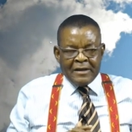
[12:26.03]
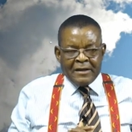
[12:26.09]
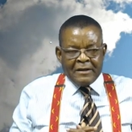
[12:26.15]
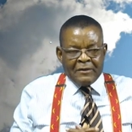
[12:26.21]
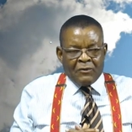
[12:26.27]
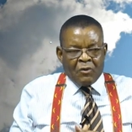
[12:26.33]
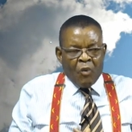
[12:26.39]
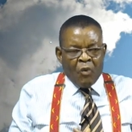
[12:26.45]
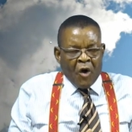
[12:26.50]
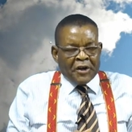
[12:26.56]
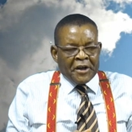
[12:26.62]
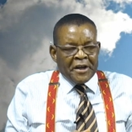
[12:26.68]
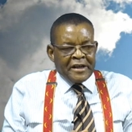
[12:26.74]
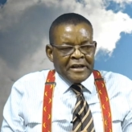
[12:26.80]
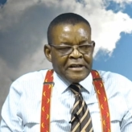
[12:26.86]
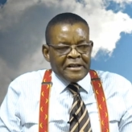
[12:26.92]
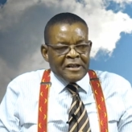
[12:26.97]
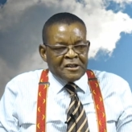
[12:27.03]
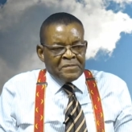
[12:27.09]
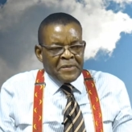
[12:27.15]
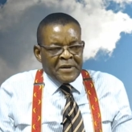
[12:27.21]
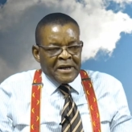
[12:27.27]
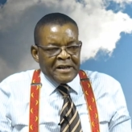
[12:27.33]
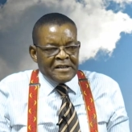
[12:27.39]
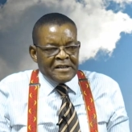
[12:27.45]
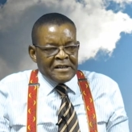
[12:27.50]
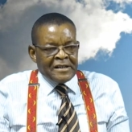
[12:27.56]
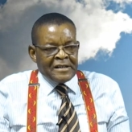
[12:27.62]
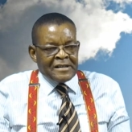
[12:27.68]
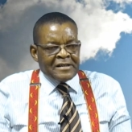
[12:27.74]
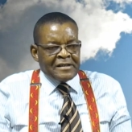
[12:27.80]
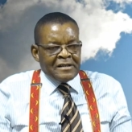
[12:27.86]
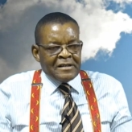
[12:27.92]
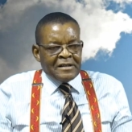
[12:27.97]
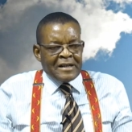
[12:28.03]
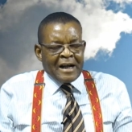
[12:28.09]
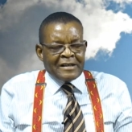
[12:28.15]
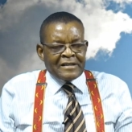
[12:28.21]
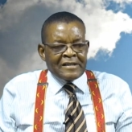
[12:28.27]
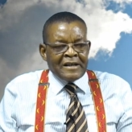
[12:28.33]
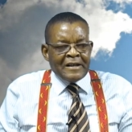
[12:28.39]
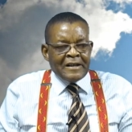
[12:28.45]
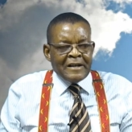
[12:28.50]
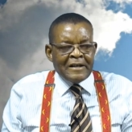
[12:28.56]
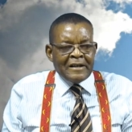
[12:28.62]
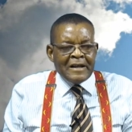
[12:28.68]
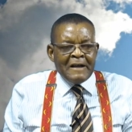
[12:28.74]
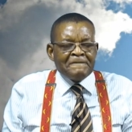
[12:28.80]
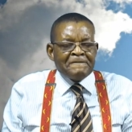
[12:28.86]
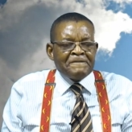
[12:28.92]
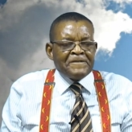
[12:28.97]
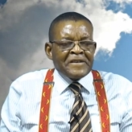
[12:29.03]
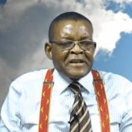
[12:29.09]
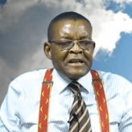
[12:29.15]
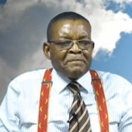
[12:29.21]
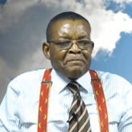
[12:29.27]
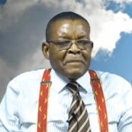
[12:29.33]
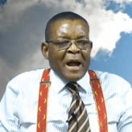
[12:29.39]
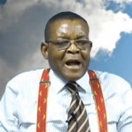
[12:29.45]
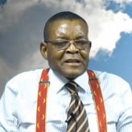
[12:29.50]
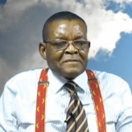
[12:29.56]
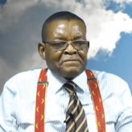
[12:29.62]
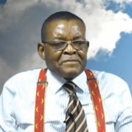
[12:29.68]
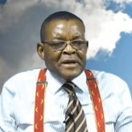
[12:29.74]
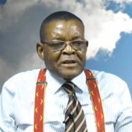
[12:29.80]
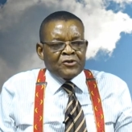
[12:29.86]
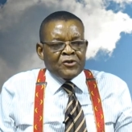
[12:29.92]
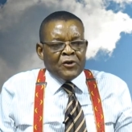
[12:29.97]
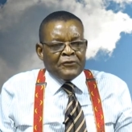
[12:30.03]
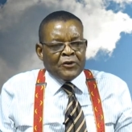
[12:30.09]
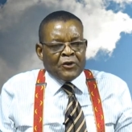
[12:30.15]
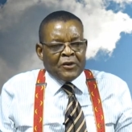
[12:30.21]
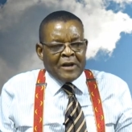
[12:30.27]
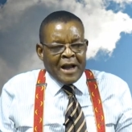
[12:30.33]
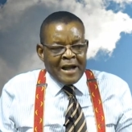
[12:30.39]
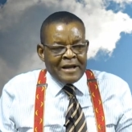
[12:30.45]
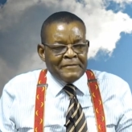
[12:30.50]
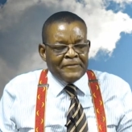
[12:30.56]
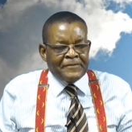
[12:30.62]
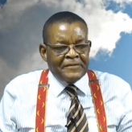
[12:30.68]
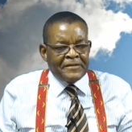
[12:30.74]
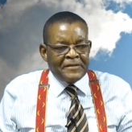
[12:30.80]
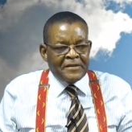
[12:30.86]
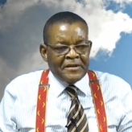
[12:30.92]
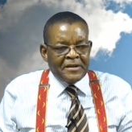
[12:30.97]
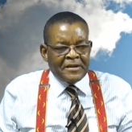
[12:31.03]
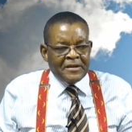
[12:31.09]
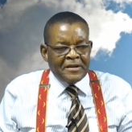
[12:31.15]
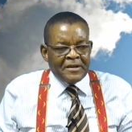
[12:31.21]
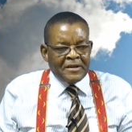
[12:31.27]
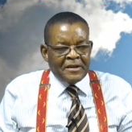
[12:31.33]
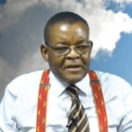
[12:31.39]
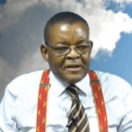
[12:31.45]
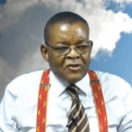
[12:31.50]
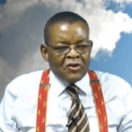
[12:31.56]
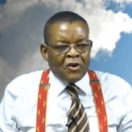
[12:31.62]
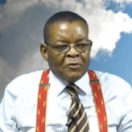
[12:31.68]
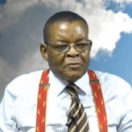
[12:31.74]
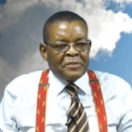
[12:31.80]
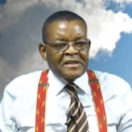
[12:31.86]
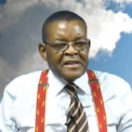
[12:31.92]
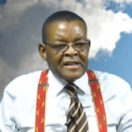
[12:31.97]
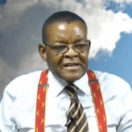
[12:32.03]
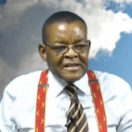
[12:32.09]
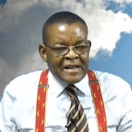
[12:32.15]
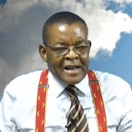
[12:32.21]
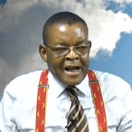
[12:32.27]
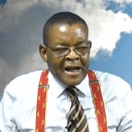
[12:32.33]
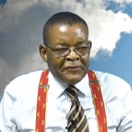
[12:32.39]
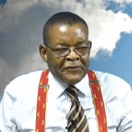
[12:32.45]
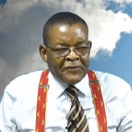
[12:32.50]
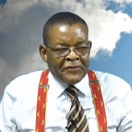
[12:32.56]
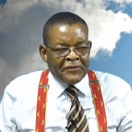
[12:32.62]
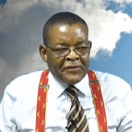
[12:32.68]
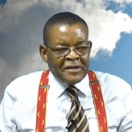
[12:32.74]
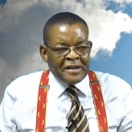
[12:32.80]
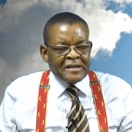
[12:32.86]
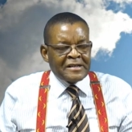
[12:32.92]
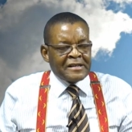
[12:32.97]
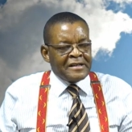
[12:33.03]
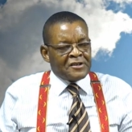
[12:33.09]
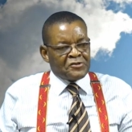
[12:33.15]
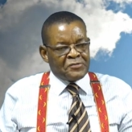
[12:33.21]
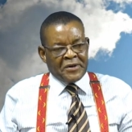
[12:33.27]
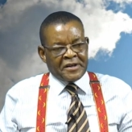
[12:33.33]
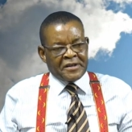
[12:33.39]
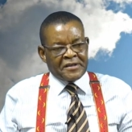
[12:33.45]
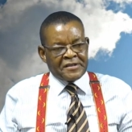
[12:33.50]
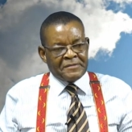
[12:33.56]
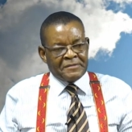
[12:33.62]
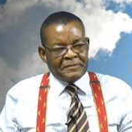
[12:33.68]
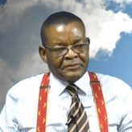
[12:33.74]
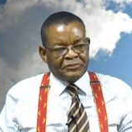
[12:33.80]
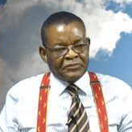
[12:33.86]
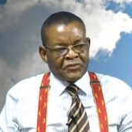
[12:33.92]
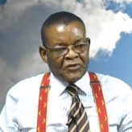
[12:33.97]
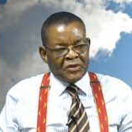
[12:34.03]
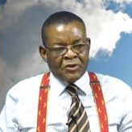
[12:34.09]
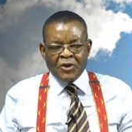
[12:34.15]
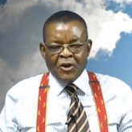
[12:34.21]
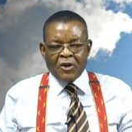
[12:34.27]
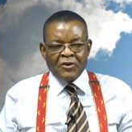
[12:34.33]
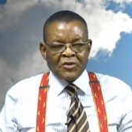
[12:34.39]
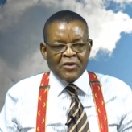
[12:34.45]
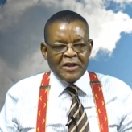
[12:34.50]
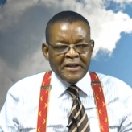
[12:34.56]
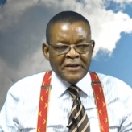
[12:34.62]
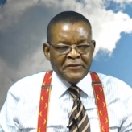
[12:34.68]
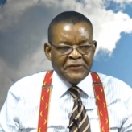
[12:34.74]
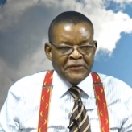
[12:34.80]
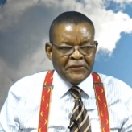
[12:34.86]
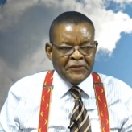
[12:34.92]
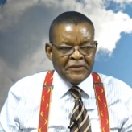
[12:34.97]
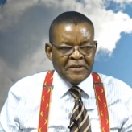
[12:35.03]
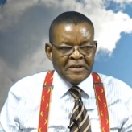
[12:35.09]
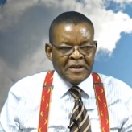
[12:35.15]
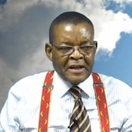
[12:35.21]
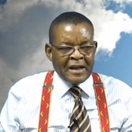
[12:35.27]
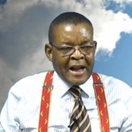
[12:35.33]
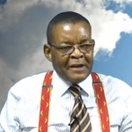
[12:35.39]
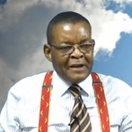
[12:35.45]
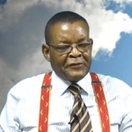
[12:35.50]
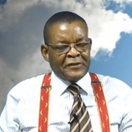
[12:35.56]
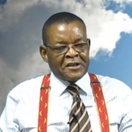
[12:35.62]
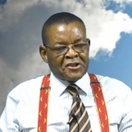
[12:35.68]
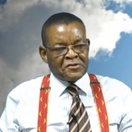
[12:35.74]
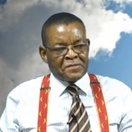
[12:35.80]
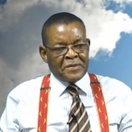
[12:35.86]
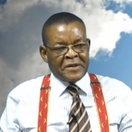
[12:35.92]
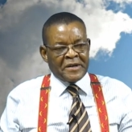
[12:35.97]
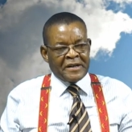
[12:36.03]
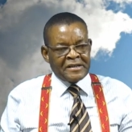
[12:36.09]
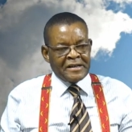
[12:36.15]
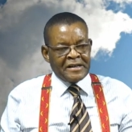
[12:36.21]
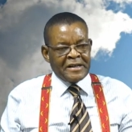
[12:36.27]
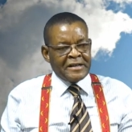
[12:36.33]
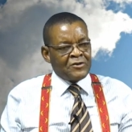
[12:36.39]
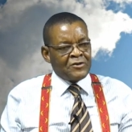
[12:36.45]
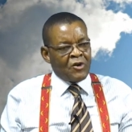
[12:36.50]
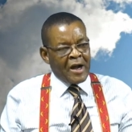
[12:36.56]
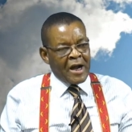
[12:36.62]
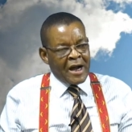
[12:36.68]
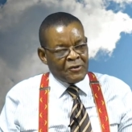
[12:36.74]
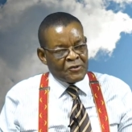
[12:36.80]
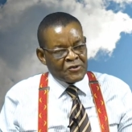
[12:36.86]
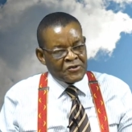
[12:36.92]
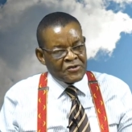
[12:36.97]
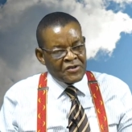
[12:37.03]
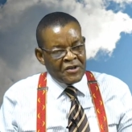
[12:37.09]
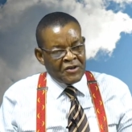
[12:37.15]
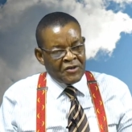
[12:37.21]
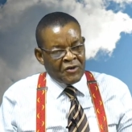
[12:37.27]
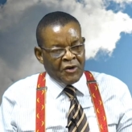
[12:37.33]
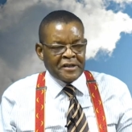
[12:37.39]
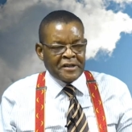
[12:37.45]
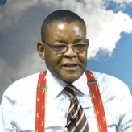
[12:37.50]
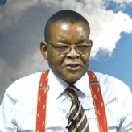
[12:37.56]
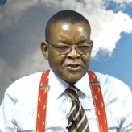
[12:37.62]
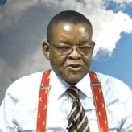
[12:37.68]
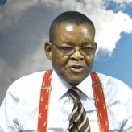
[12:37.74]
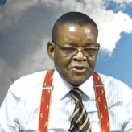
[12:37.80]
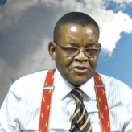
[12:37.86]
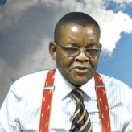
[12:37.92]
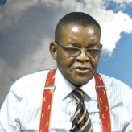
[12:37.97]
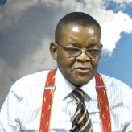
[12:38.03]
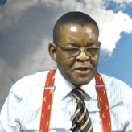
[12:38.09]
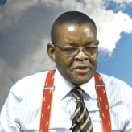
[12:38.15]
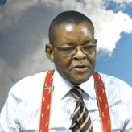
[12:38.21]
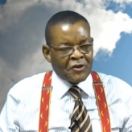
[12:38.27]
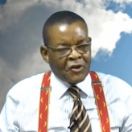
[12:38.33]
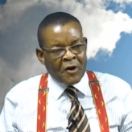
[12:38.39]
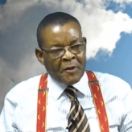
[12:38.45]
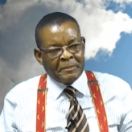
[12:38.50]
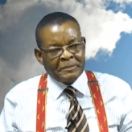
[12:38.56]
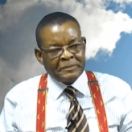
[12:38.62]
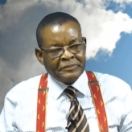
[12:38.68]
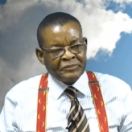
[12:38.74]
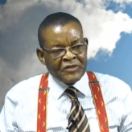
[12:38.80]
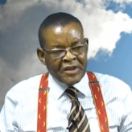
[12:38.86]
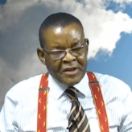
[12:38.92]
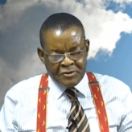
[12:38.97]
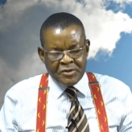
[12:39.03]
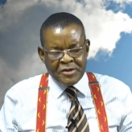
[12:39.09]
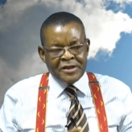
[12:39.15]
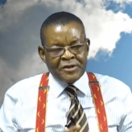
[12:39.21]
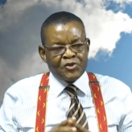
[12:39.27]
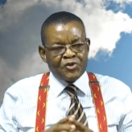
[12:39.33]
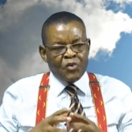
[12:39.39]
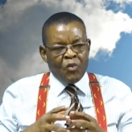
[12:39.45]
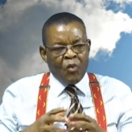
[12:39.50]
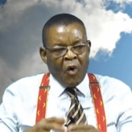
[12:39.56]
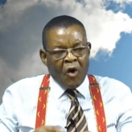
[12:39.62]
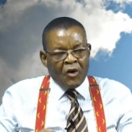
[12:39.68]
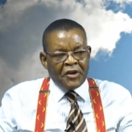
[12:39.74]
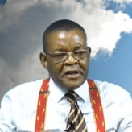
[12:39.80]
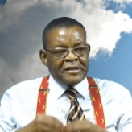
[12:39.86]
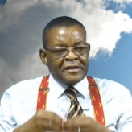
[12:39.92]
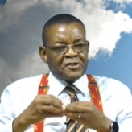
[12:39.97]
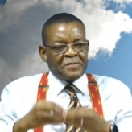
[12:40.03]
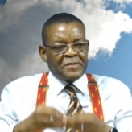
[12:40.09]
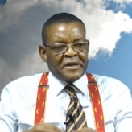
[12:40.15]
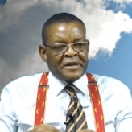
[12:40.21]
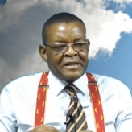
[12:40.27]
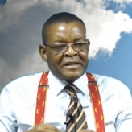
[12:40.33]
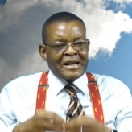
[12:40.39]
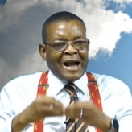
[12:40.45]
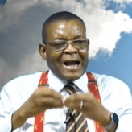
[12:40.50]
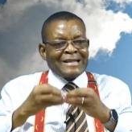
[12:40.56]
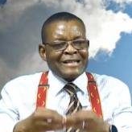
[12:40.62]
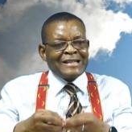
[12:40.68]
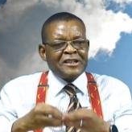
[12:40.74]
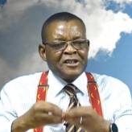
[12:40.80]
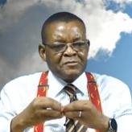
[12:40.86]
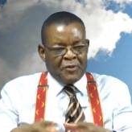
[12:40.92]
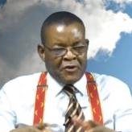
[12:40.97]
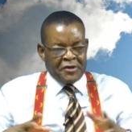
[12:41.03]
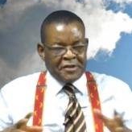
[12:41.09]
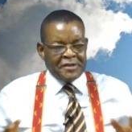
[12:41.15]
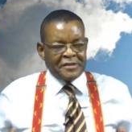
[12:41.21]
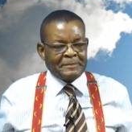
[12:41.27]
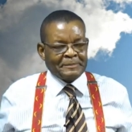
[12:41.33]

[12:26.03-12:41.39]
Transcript: Walking in the Spirit is that every aspect of your life your business life is in the spirit. You don't live the life in the spirit in your house or in the church when you come. You need to walk in the spirit at each point.